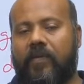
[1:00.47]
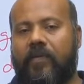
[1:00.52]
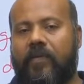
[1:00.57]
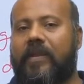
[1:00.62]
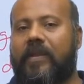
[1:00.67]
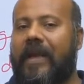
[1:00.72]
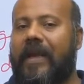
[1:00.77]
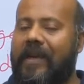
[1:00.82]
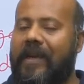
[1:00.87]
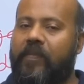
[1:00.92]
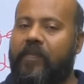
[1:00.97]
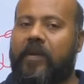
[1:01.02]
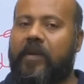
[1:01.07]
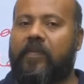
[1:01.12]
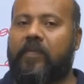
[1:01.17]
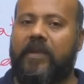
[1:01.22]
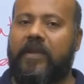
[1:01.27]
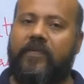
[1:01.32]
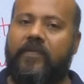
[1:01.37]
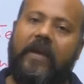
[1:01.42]
For that
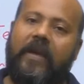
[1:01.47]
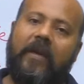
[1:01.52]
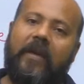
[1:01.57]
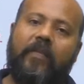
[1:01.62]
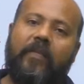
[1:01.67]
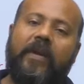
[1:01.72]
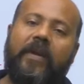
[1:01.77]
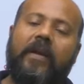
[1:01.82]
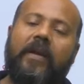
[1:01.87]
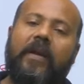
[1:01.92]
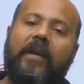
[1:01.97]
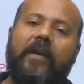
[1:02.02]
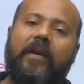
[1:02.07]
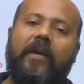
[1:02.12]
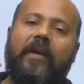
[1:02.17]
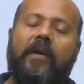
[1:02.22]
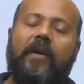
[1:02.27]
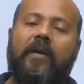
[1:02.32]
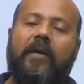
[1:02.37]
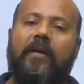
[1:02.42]
purpose, we are
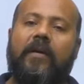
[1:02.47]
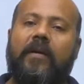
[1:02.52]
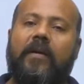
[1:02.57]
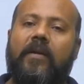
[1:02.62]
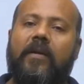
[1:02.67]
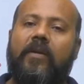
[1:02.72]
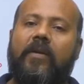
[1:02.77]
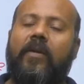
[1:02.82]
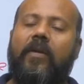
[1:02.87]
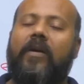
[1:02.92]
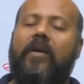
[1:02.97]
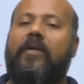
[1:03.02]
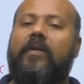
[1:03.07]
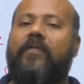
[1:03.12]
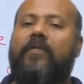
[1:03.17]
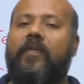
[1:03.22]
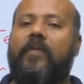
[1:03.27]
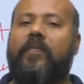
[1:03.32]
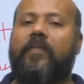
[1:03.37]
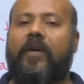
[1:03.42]
bringing lot
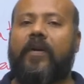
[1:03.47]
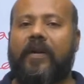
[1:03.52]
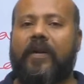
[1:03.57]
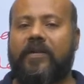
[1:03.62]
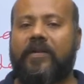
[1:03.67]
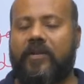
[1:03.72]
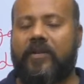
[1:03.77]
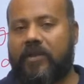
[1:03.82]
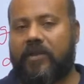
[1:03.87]
of important